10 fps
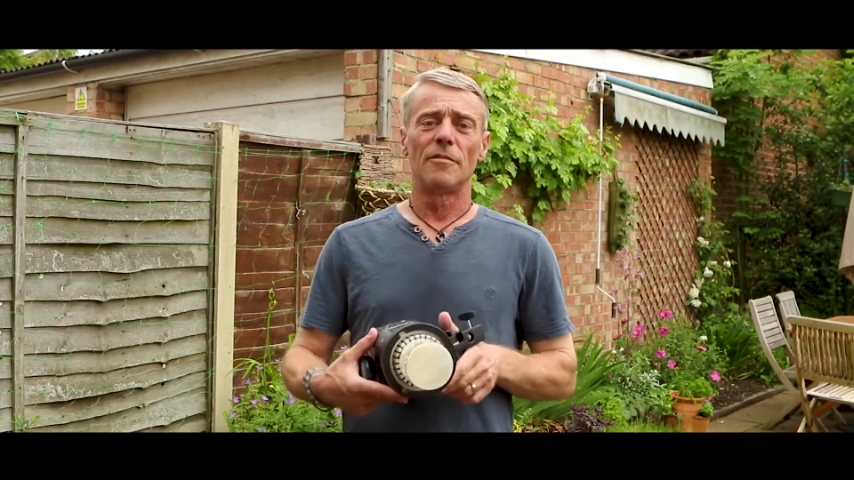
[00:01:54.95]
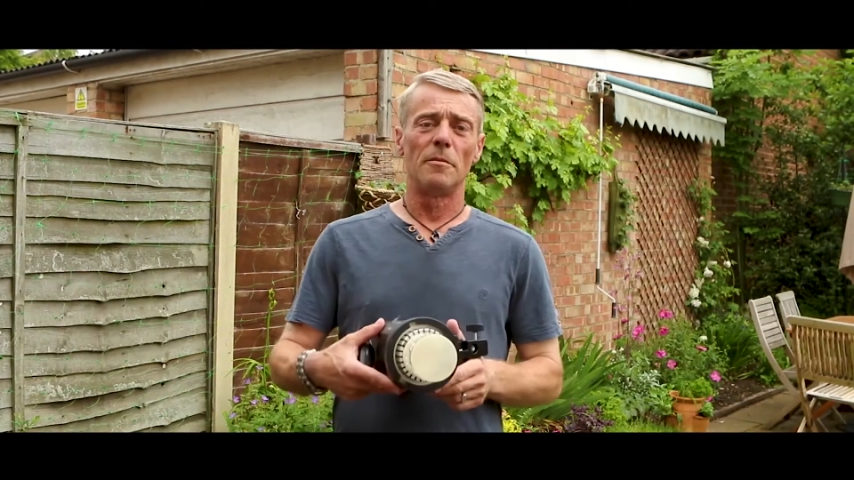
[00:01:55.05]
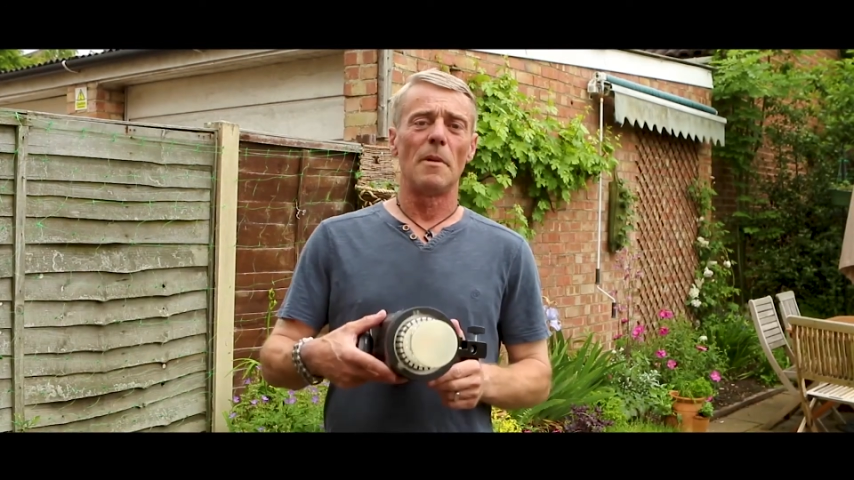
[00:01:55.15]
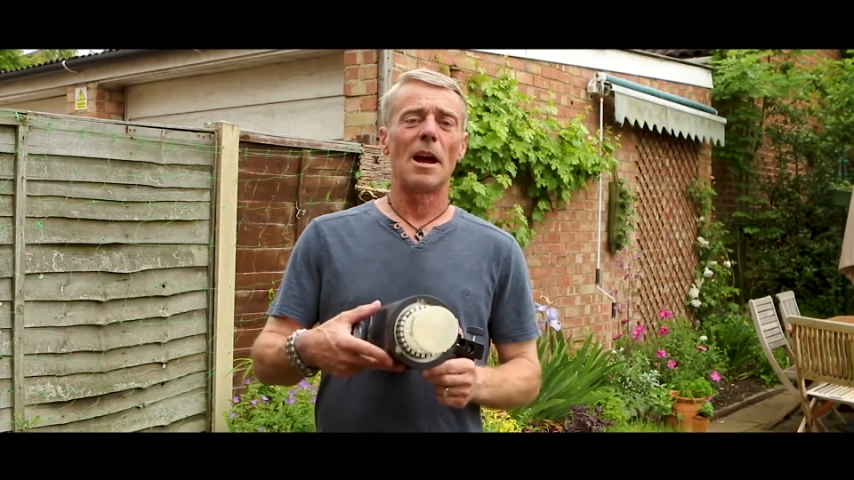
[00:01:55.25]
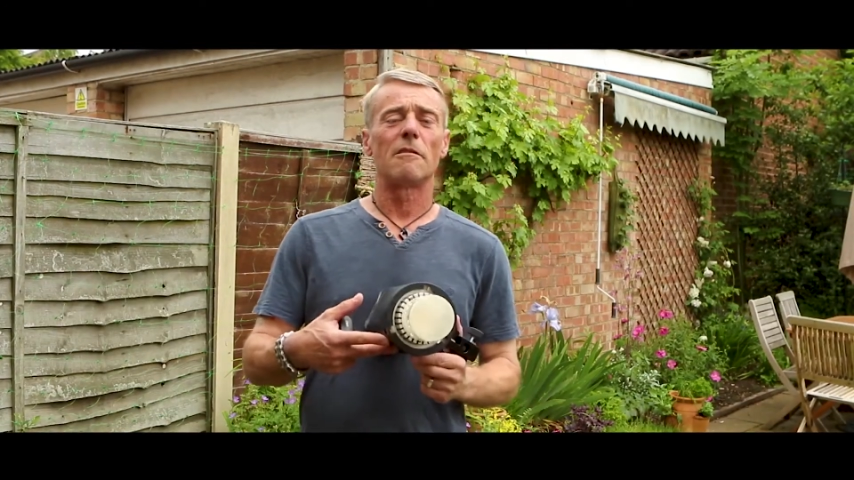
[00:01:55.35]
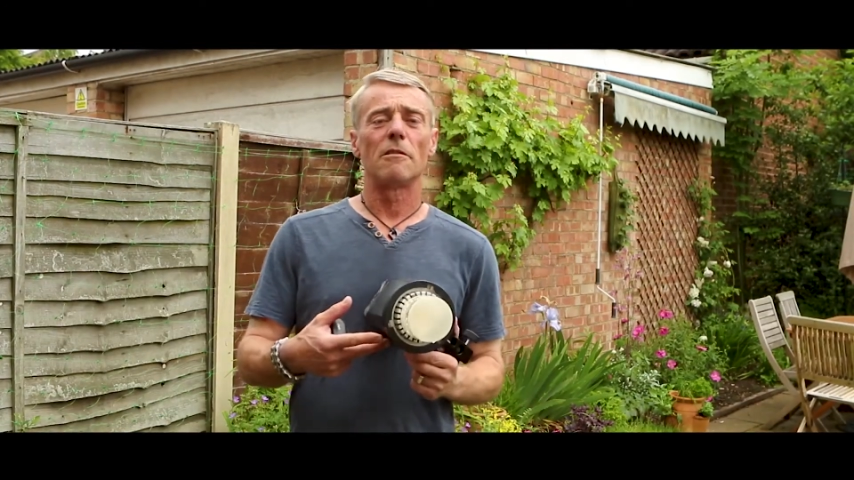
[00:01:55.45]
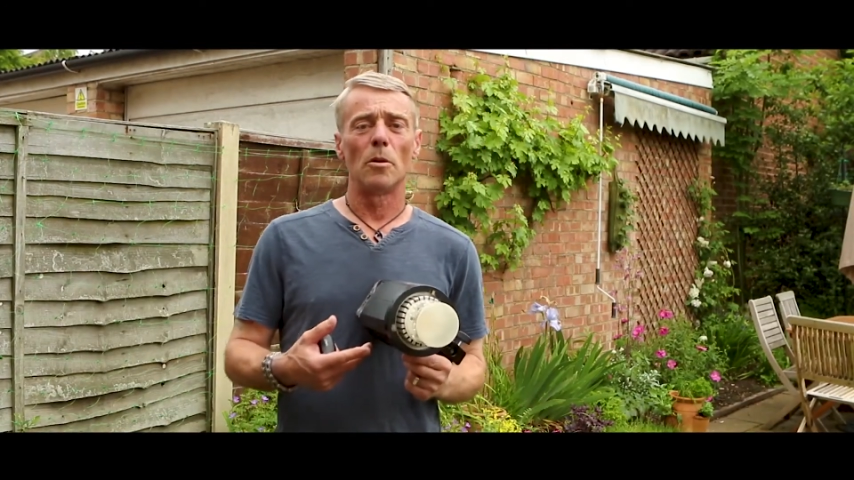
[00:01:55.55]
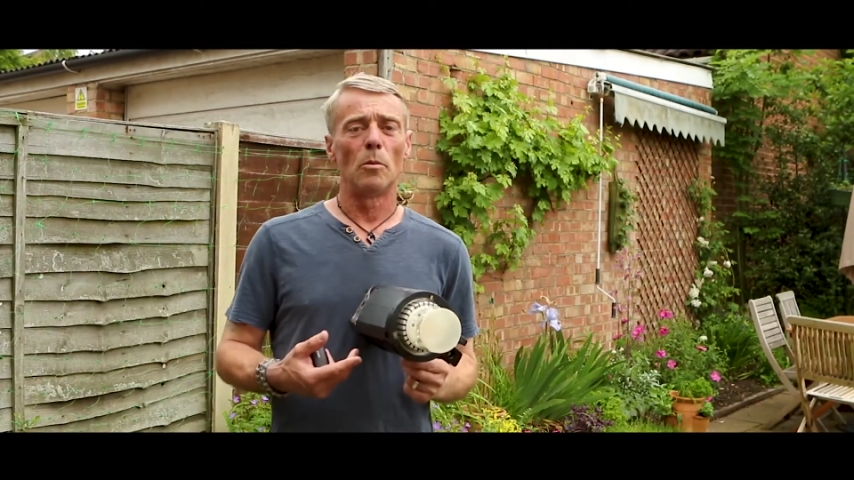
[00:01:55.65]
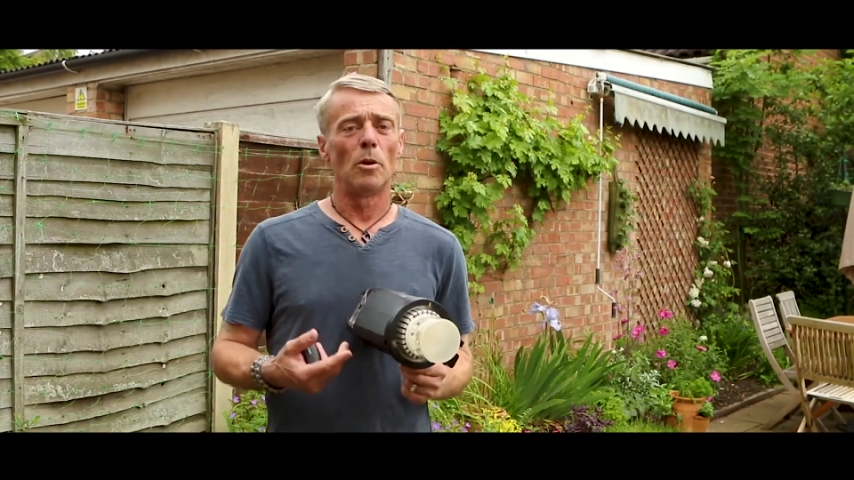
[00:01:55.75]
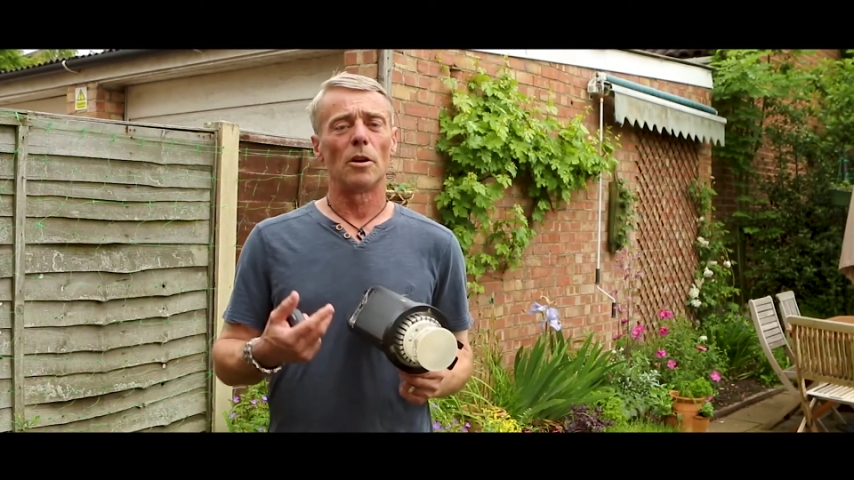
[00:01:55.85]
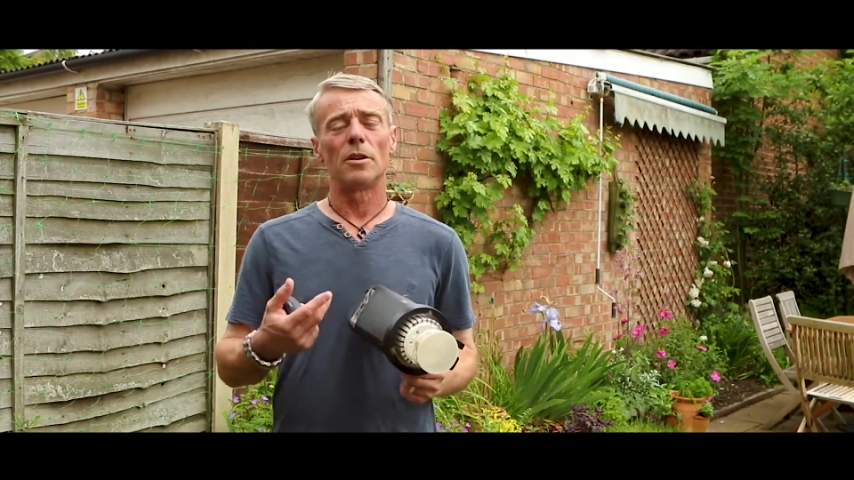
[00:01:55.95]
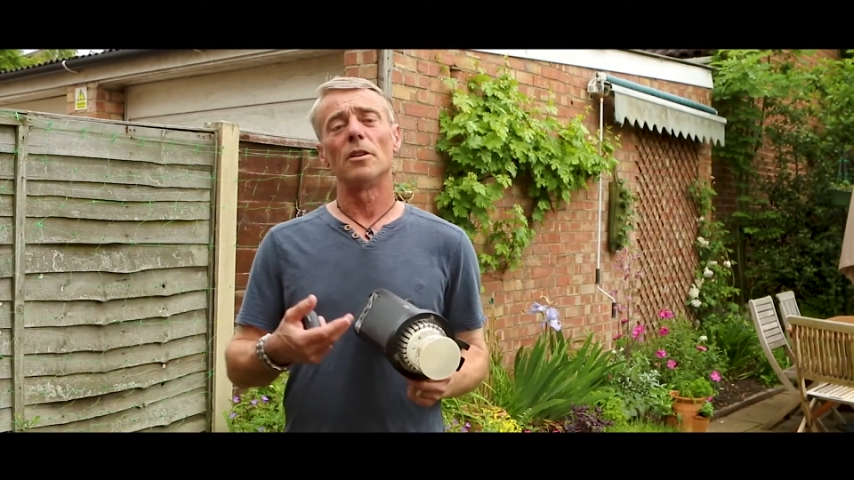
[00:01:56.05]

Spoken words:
the macro work,